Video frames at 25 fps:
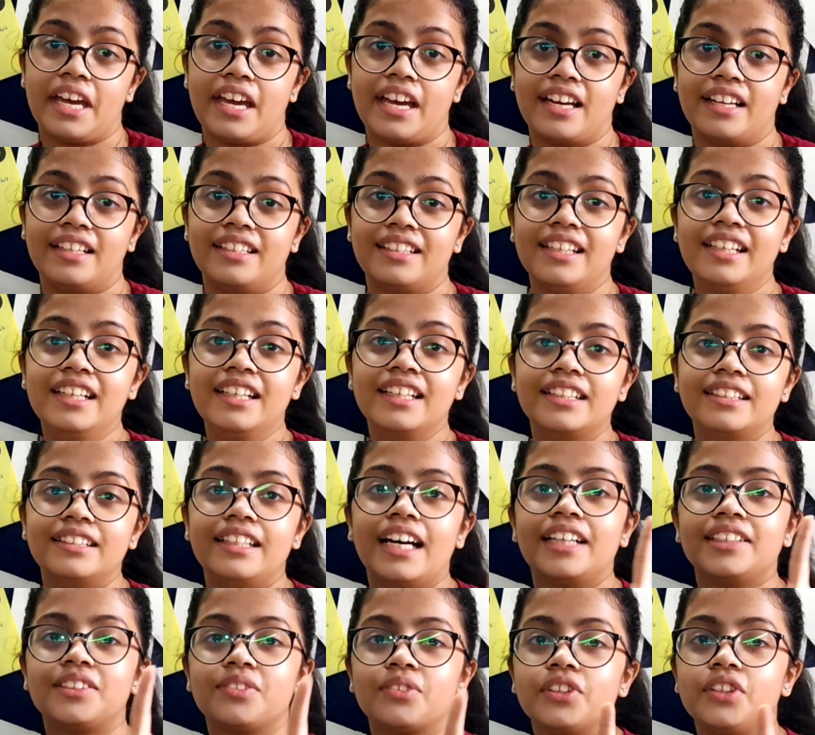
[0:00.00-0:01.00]
And
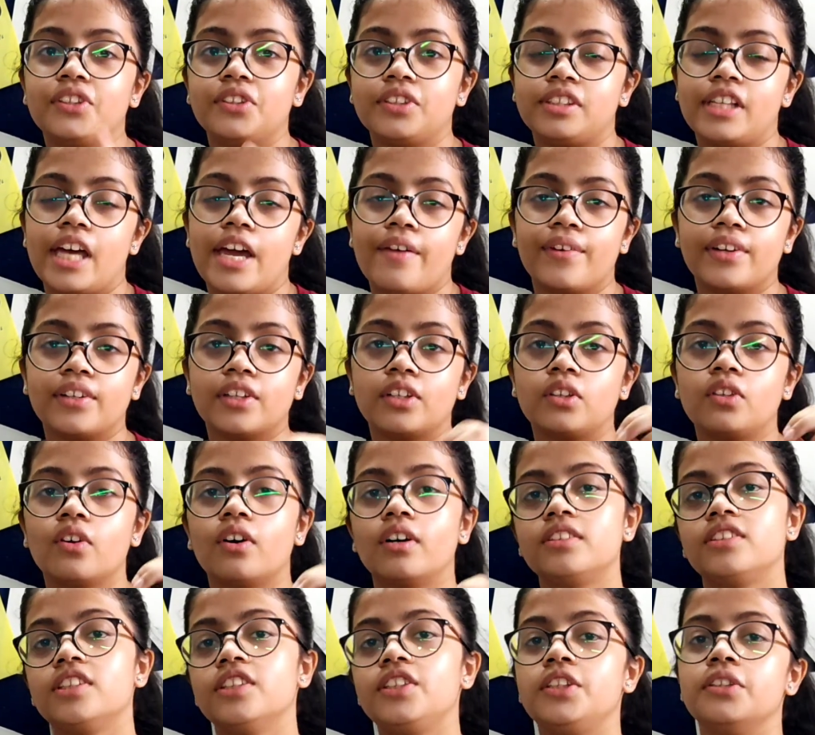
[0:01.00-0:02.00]
that's what you say when your
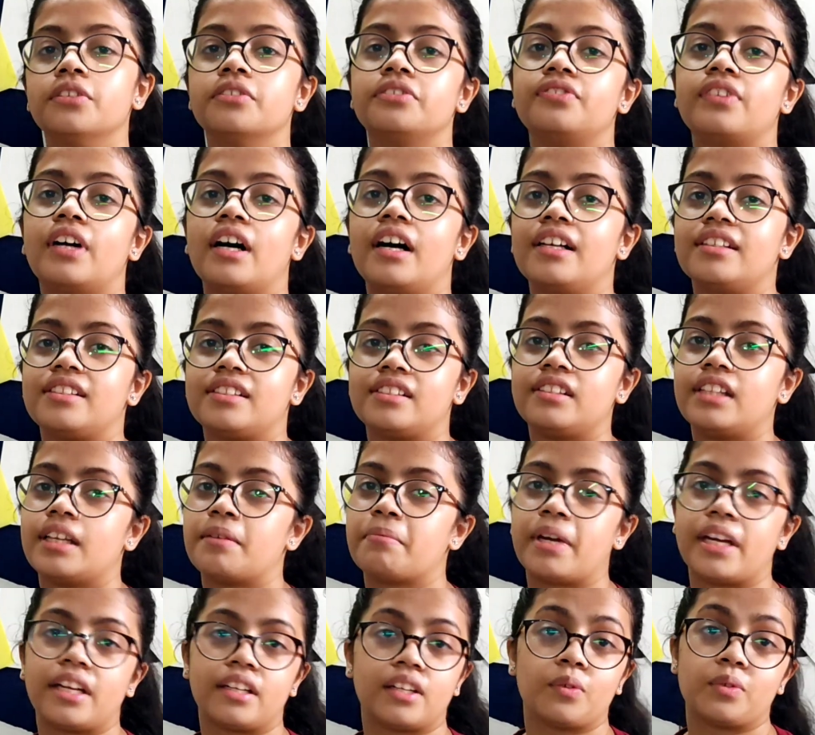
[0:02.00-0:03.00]
thoughts are too fast, they
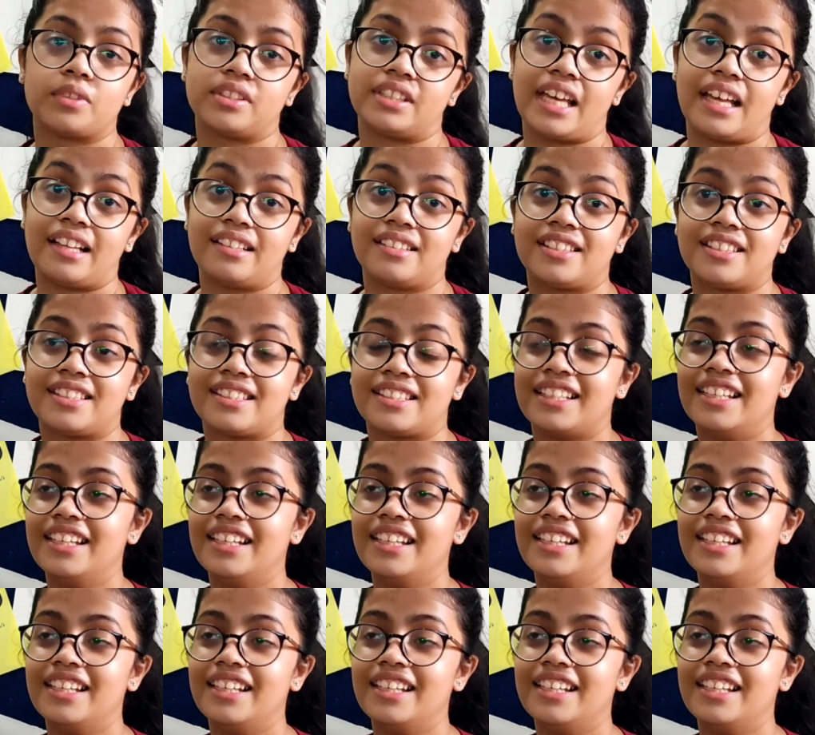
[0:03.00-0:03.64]
make no sense.